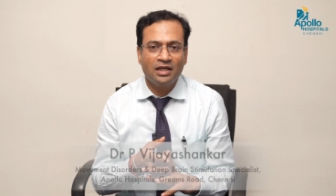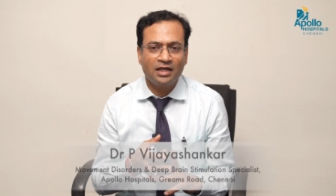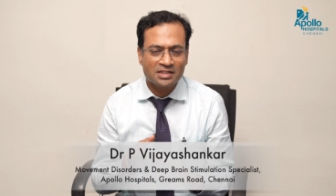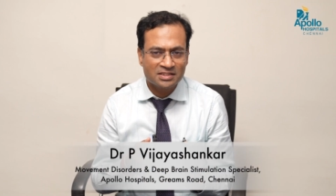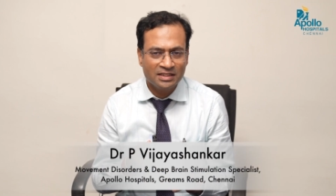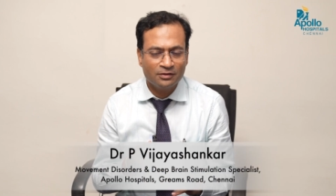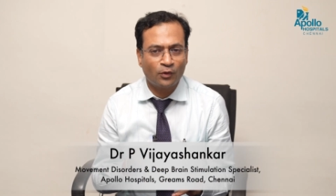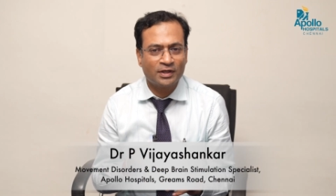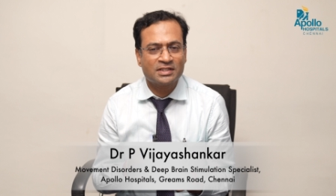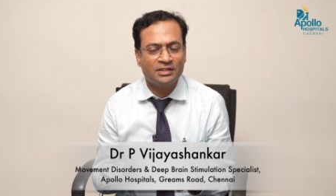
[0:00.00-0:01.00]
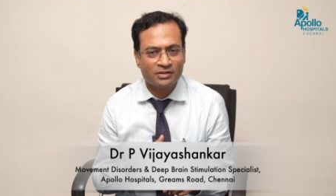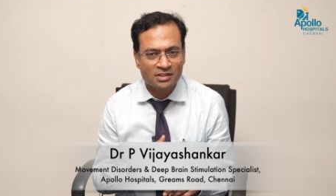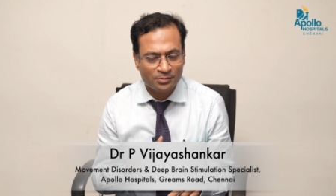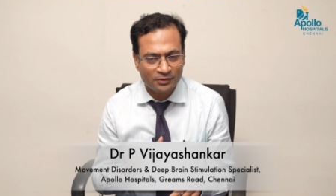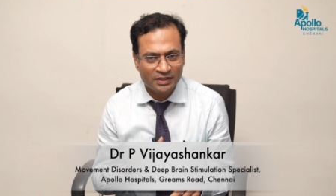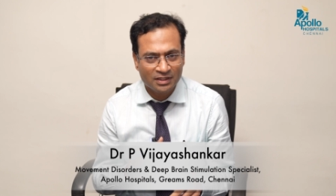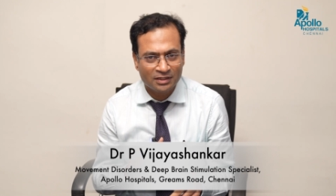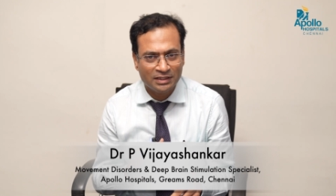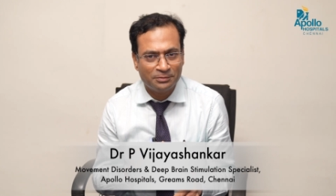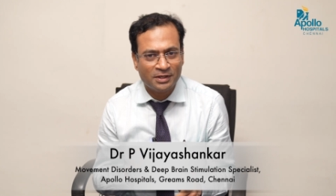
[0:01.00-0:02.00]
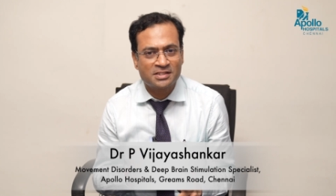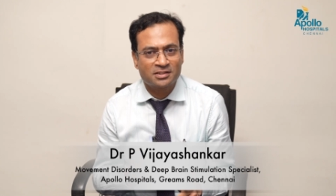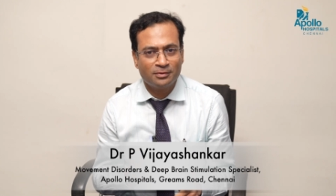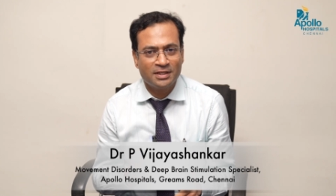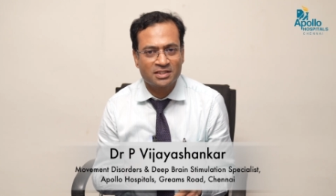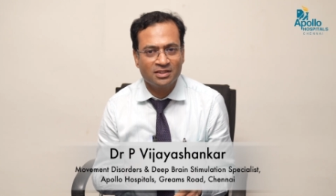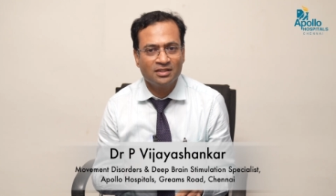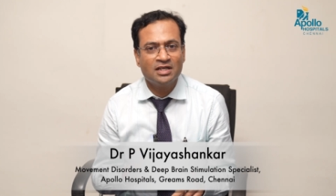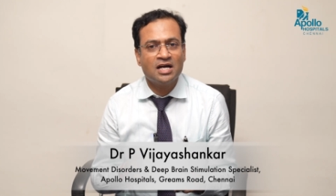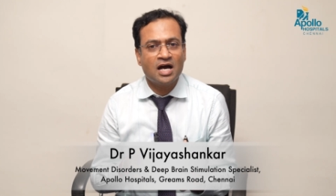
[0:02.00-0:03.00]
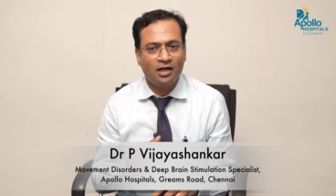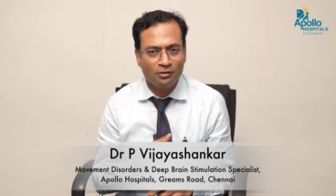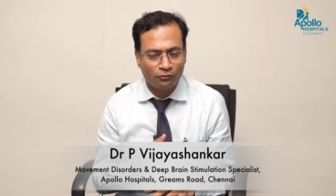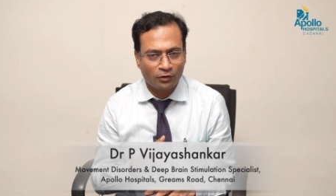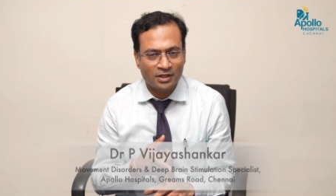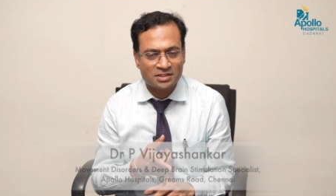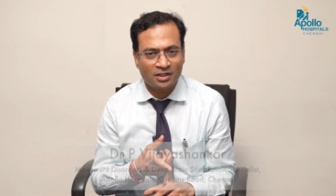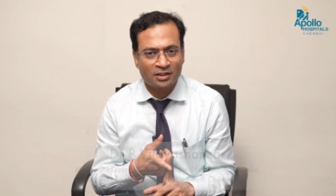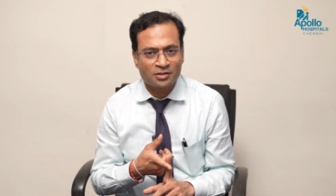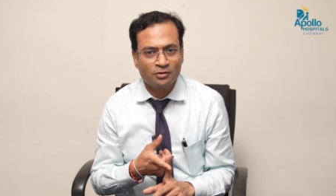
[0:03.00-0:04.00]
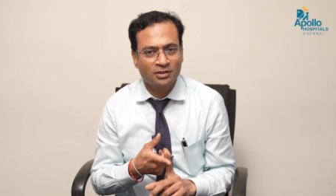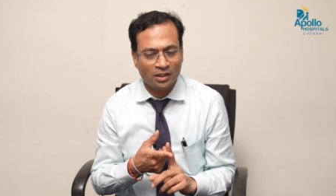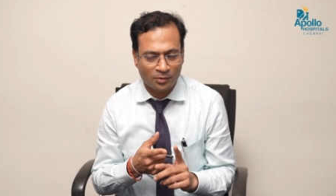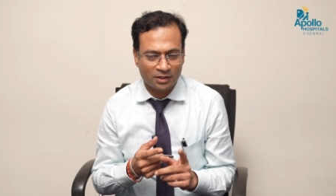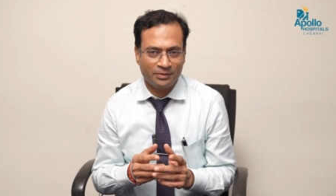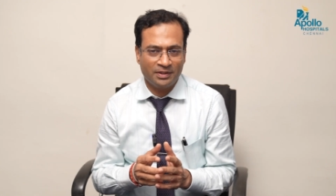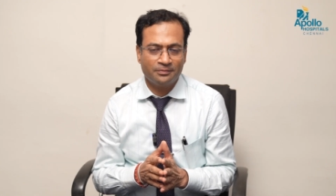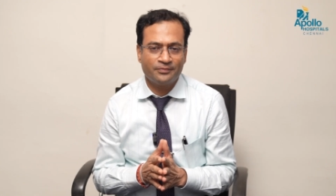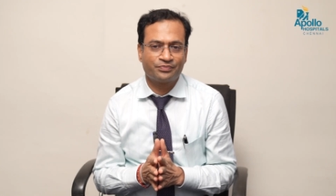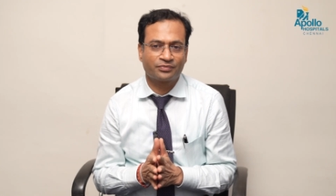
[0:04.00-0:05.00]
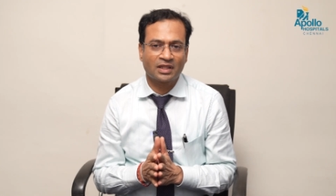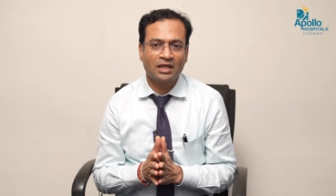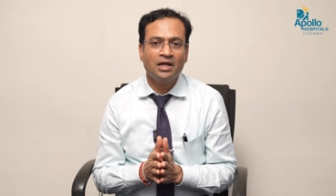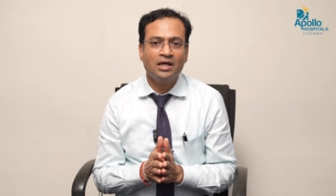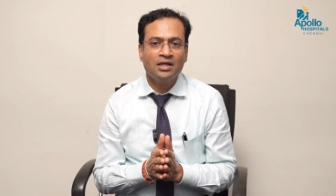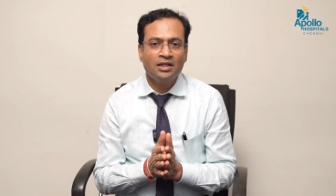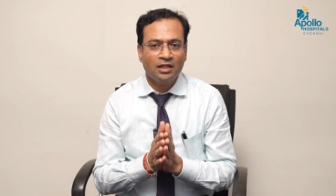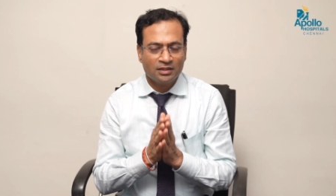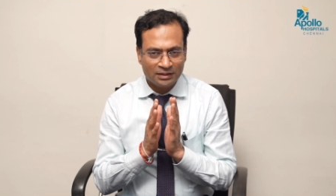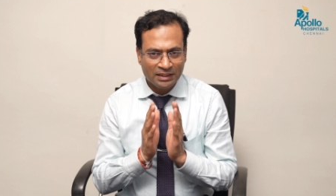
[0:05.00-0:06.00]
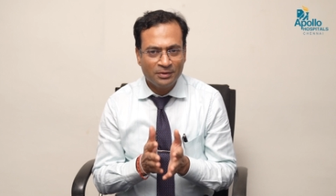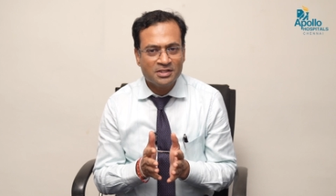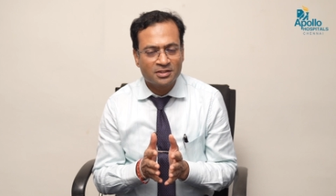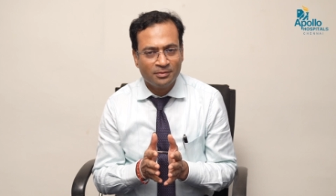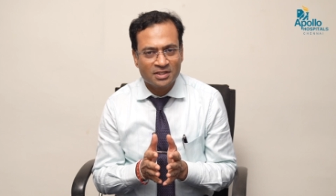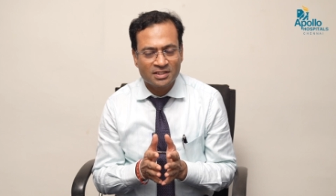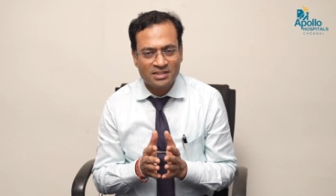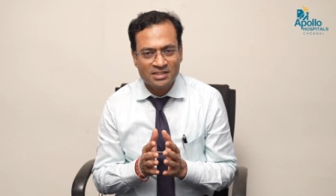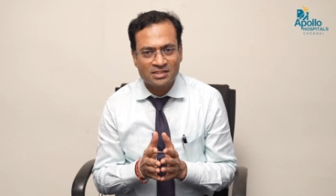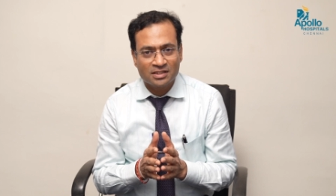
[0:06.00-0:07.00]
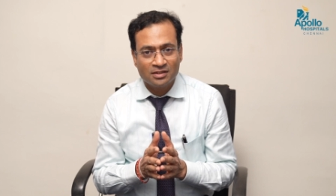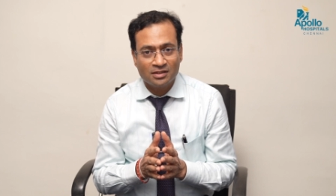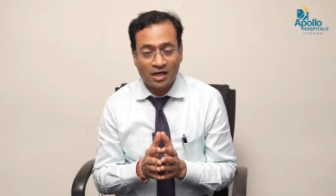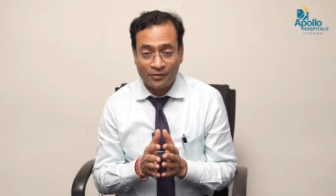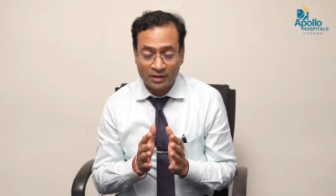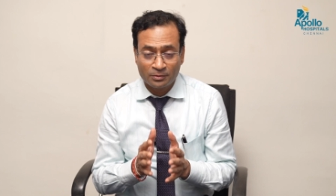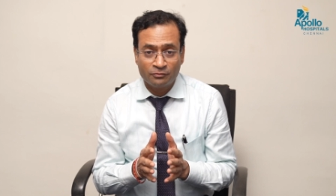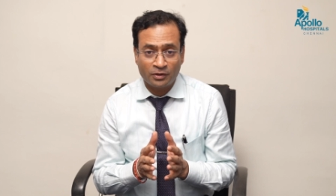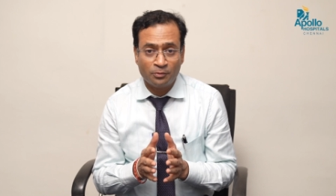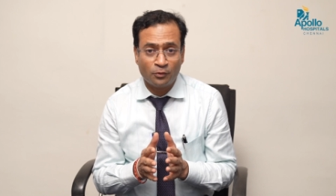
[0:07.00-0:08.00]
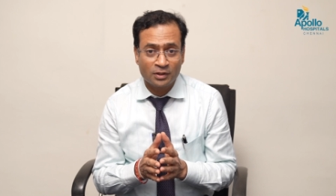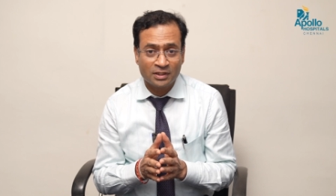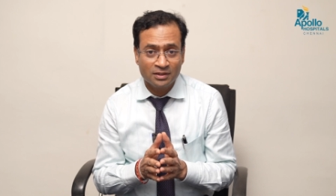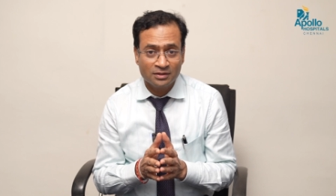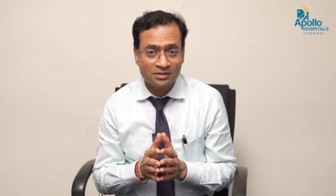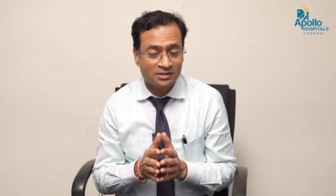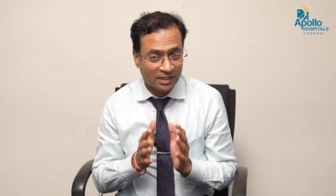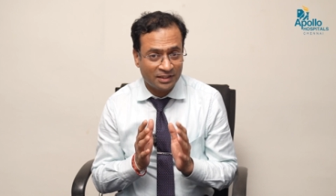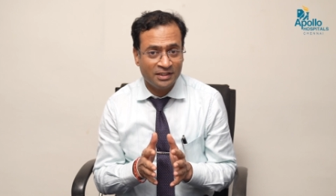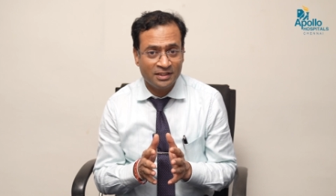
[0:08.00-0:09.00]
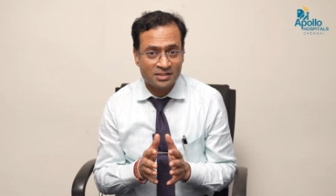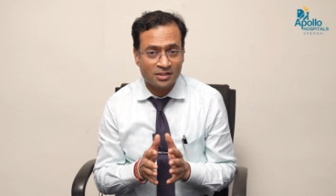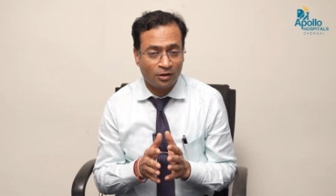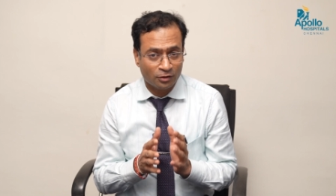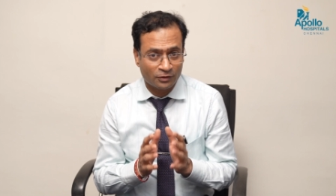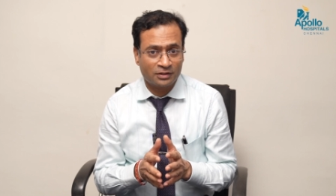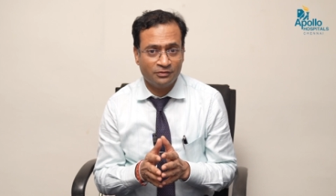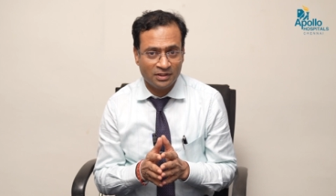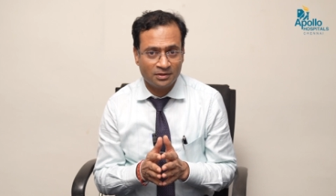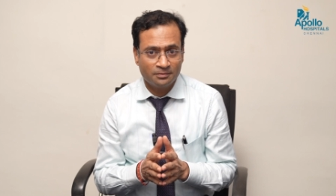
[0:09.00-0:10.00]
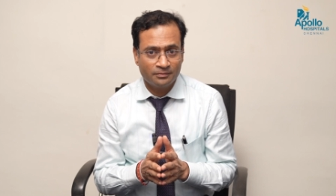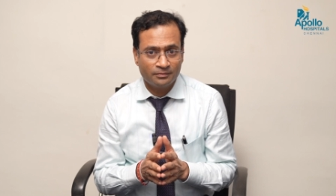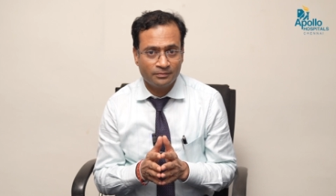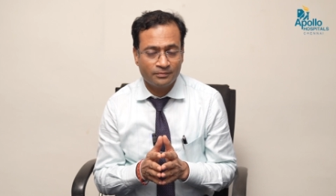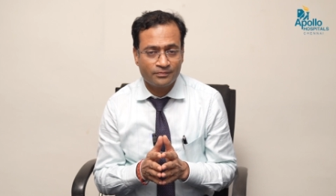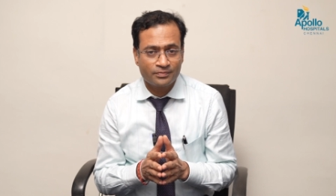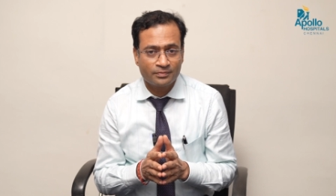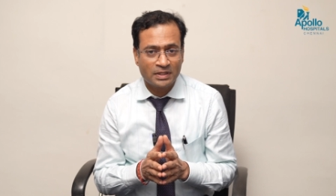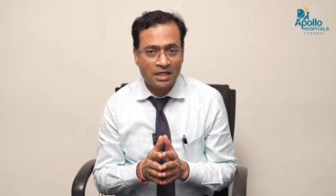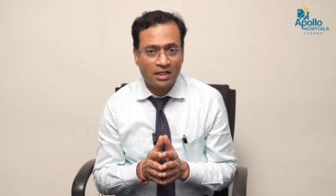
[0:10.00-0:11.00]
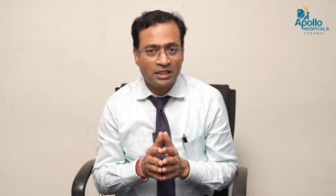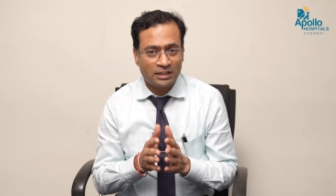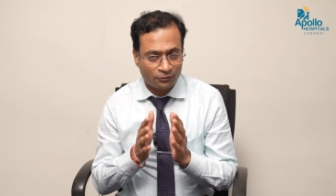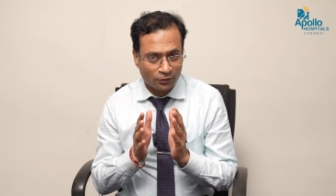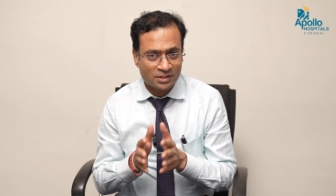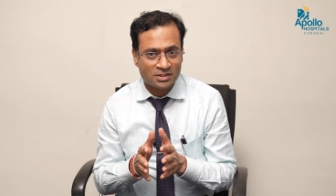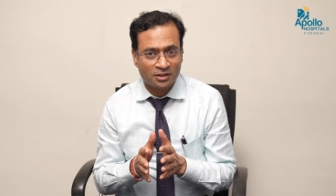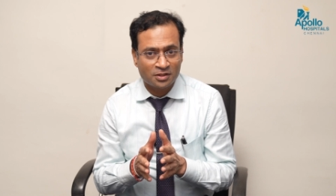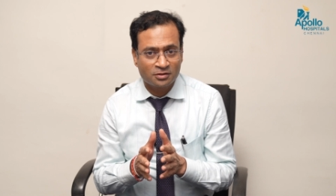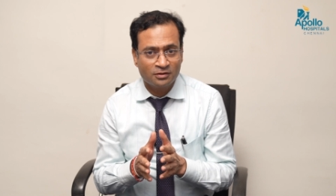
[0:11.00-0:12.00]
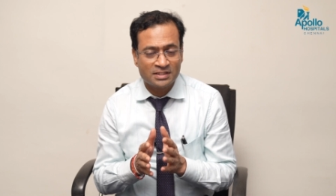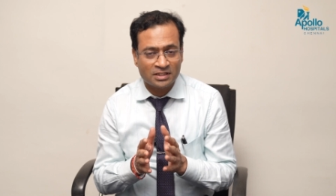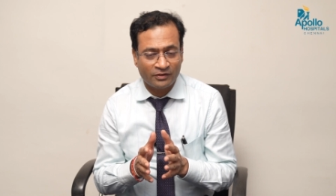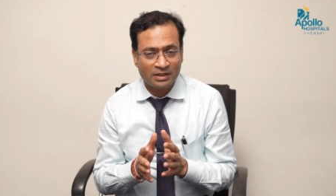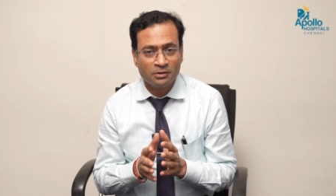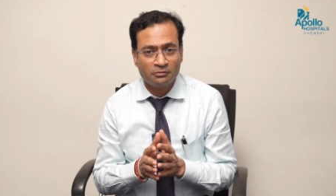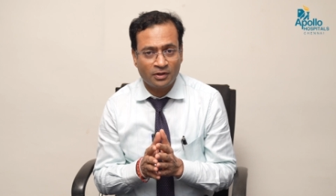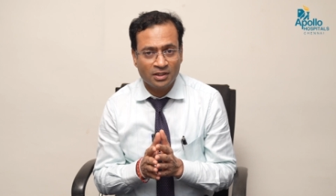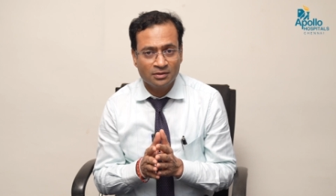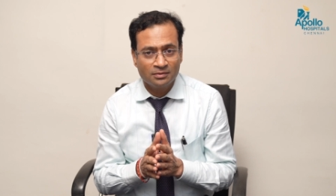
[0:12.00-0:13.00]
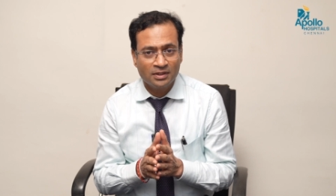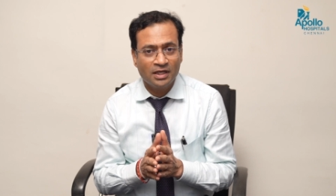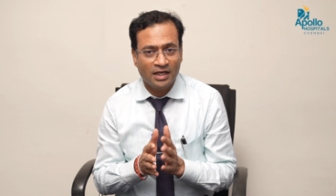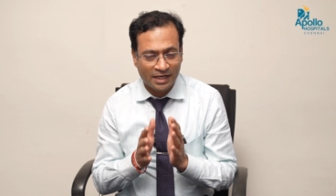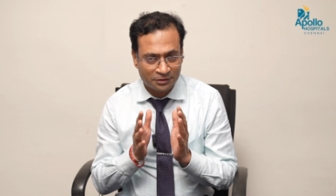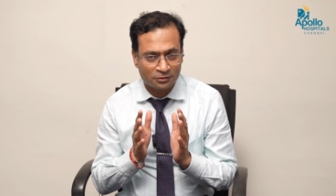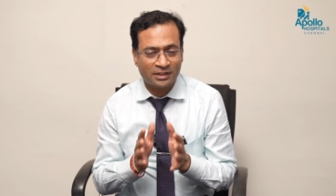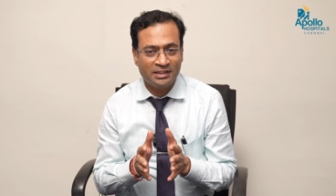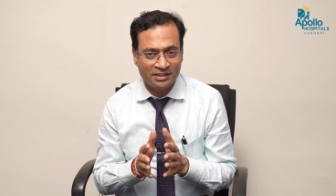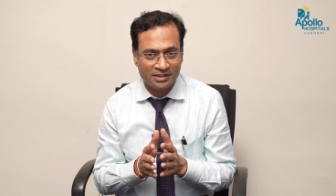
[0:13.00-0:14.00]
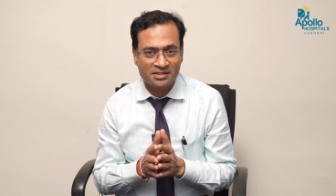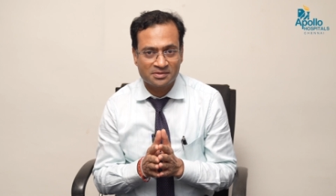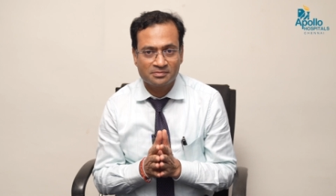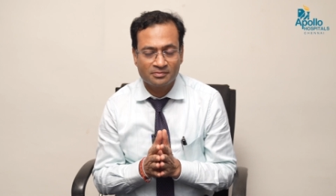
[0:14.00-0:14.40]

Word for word: Let us see what is the difference between deep brain stimulation and focused ultrasound thalamotomy. The deep brain stimulation is available for more than 30 years all over the world. The focused ultrasound is available for 8 to 10 years.